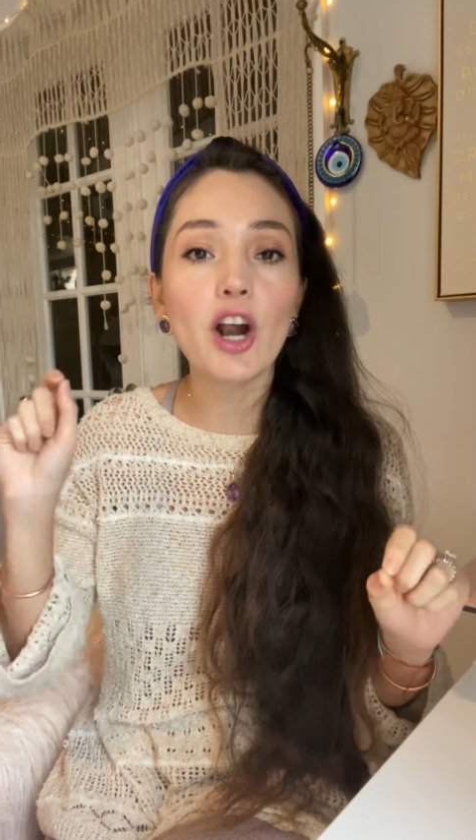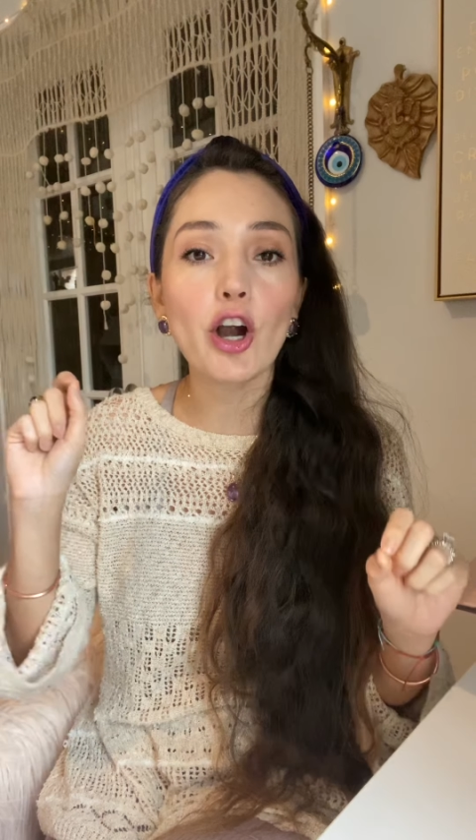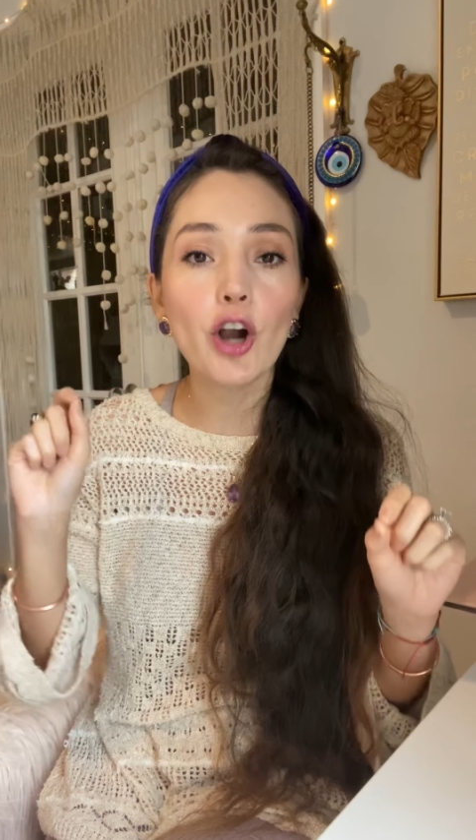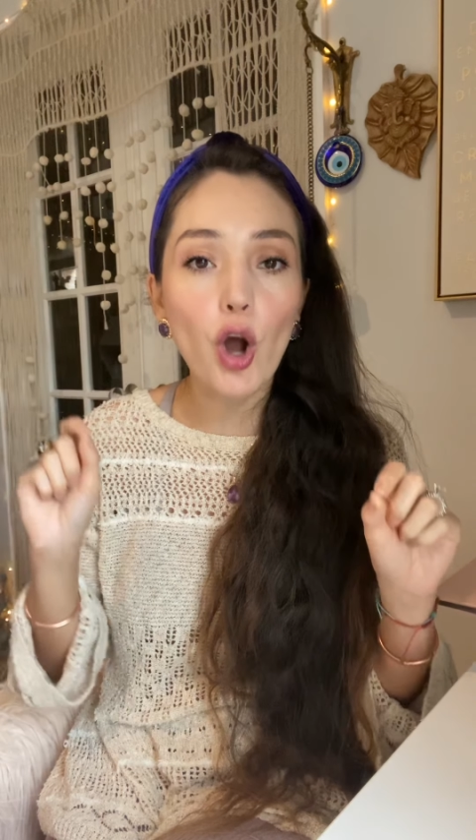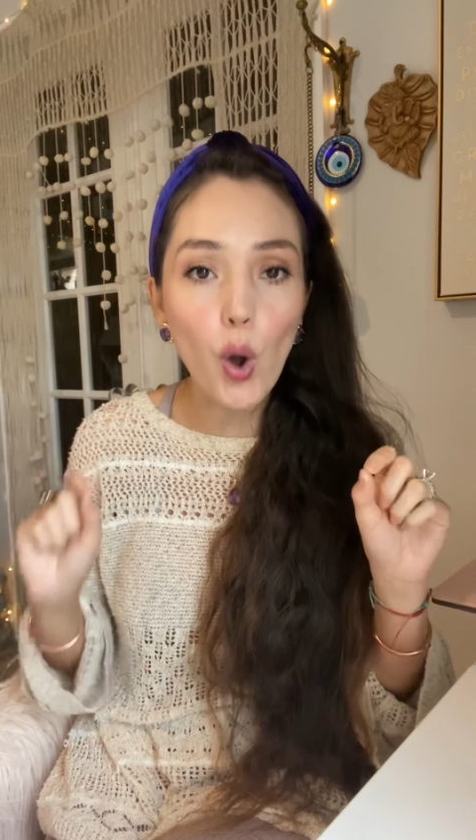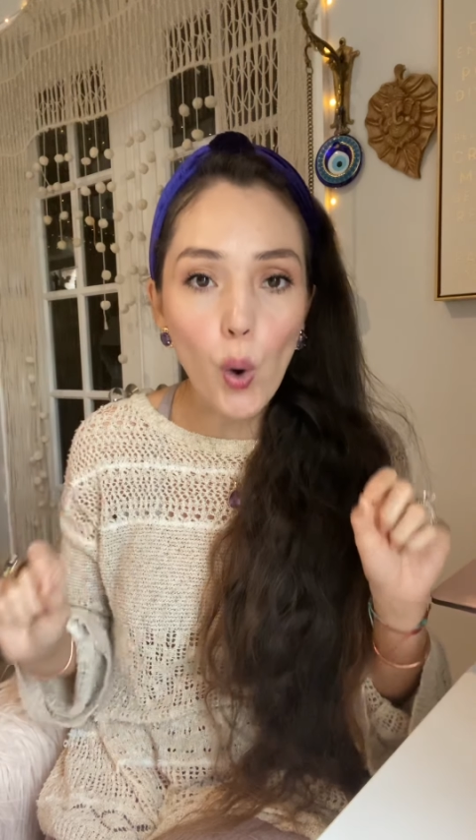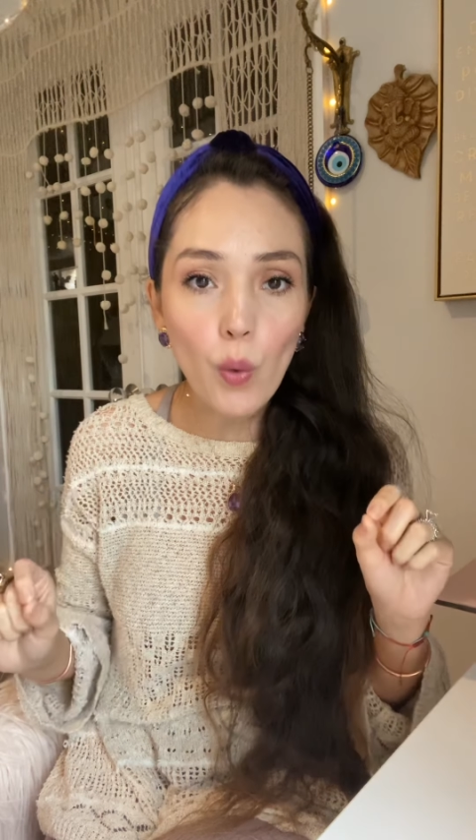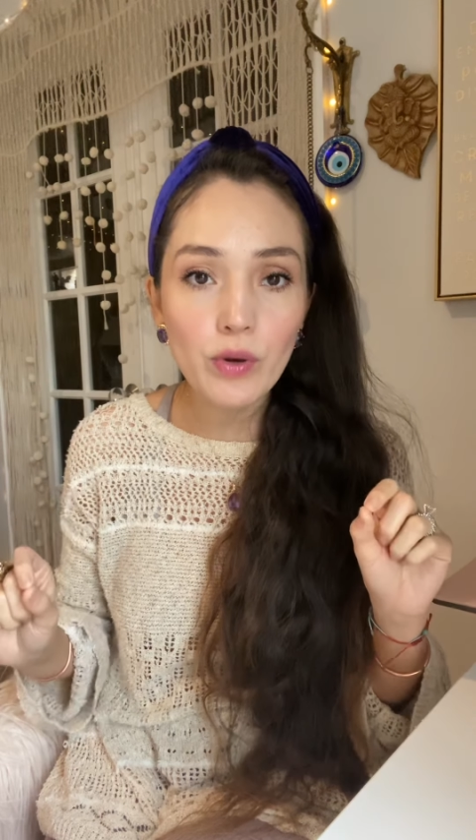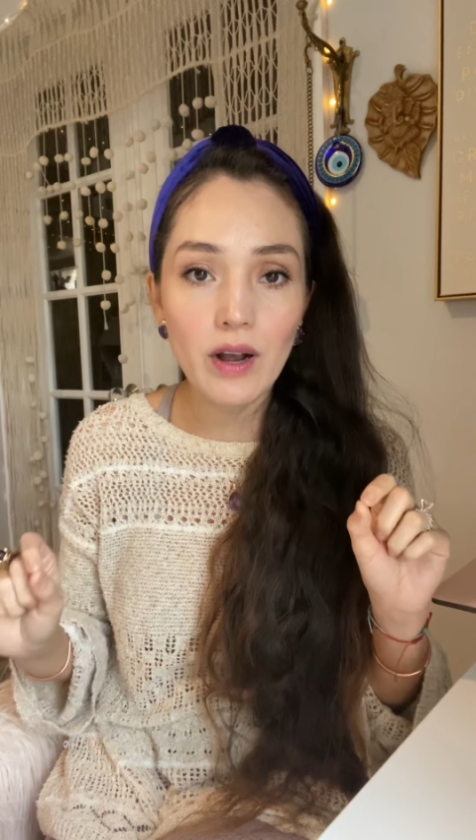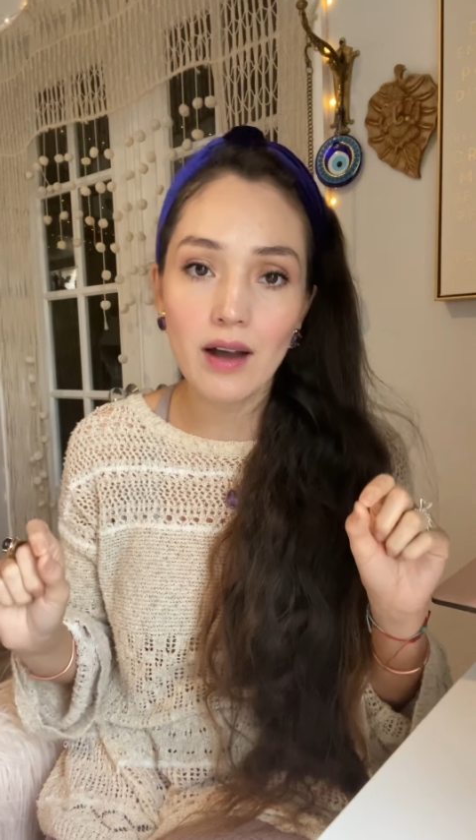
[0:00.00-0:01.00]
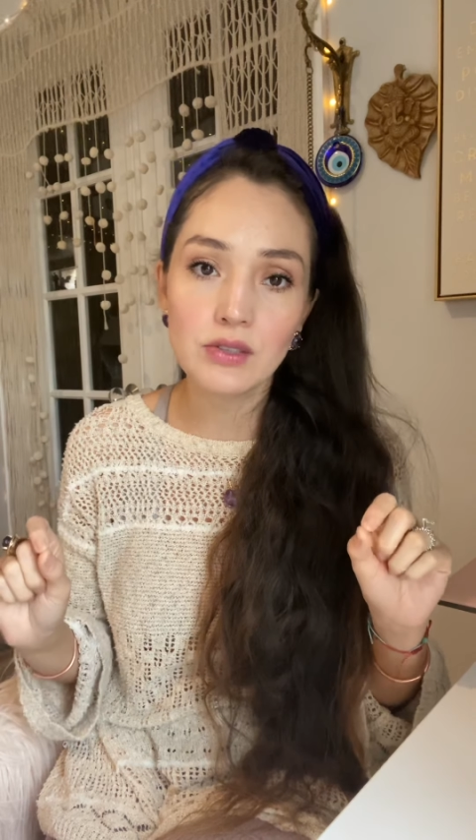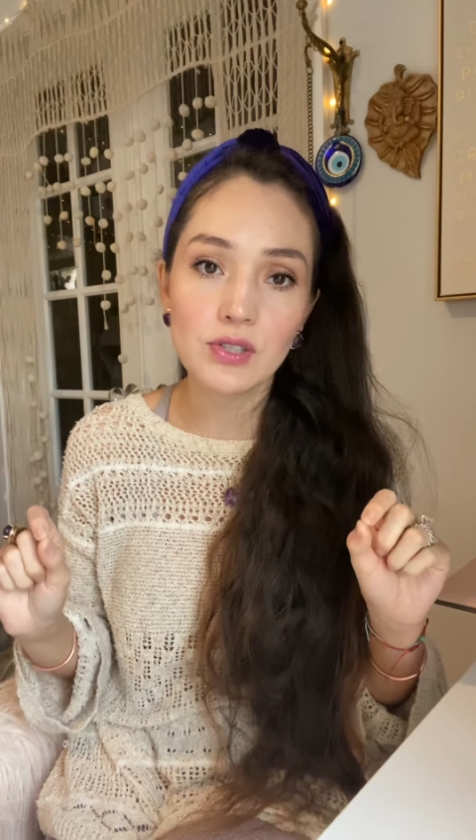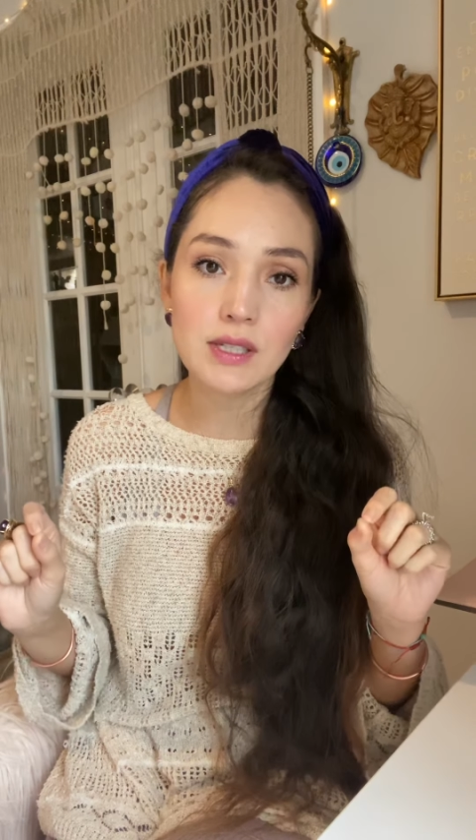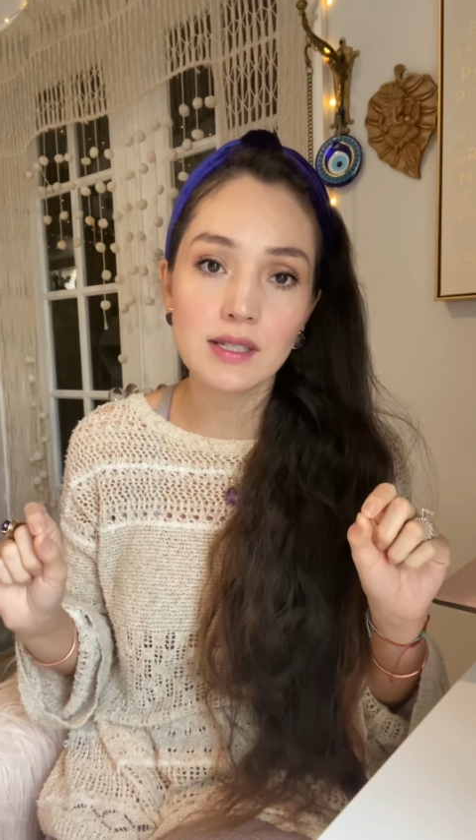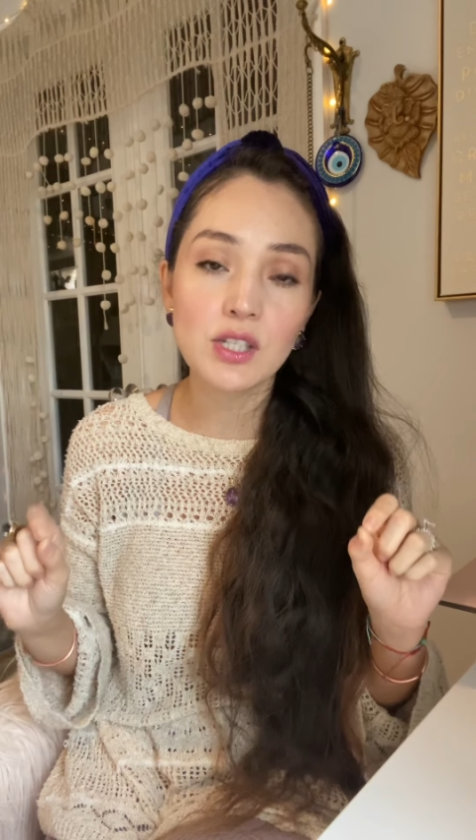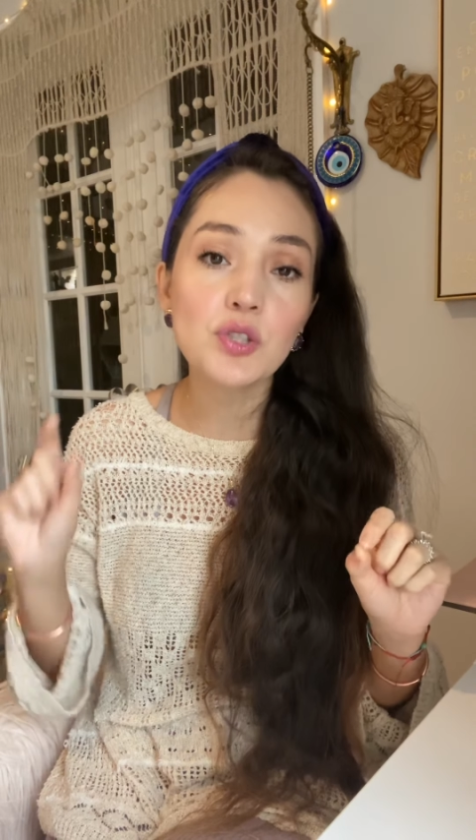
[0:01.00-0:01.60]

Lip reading: our own consciousness,